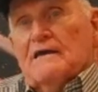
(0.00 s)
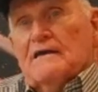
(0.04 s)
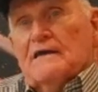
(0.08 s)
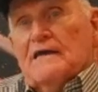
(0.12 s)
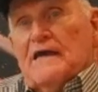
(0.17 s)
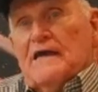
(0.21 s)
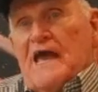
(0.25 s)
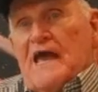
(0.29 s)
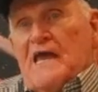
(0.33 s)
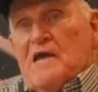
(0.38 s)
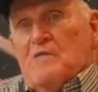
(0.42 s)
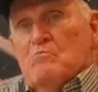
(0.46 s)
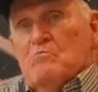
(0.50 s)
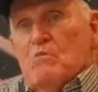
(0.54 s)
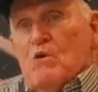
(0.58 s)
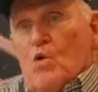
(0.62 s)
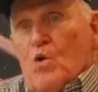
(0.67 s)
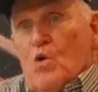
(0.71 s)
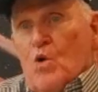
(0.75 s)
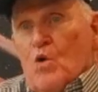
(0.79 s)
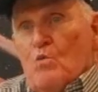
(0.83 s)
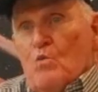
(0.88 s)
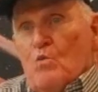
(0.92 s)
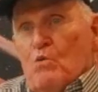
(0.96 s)
gained
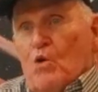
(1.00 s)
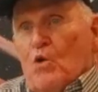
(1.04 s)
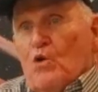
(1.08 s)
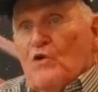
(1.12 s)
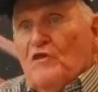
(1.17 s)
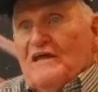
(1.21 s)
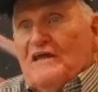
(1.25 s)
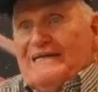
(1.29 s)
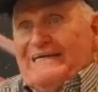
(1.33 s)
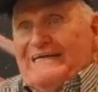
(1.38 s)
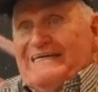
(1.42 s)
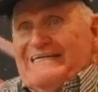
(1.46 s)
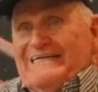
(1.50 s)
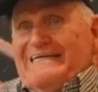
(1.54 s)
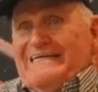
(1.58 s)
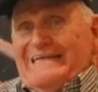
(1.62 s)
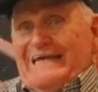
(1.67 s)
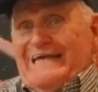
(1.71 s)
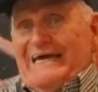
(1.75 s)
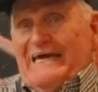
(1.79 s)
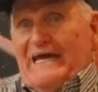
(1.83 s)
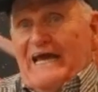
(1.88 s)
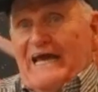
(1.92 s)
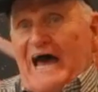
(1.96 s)
more than
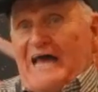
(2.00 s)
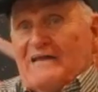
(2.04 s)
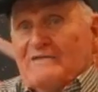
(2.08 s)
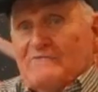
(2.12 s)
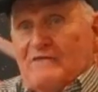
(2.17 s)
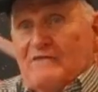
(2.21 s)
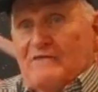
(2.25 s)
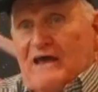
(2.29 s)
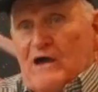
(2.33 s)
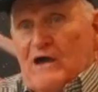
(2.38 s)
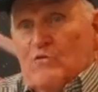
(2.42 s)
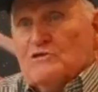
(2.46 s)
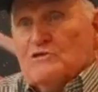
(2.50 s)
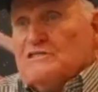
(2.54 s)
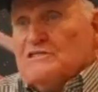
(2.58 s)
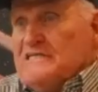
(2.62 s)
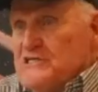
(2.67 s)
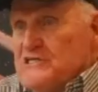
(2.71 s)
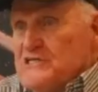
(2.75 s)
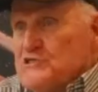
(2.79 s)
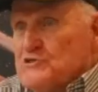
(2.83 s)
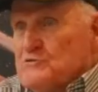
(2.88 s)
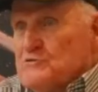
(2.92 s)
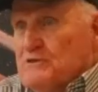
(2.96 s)
anything out of that was
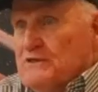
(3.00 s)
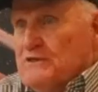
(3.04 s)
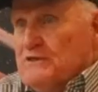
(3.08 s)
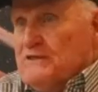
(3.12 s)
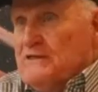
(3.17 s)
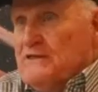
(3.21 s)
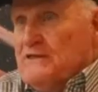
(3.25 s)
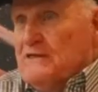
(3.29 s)
discipline.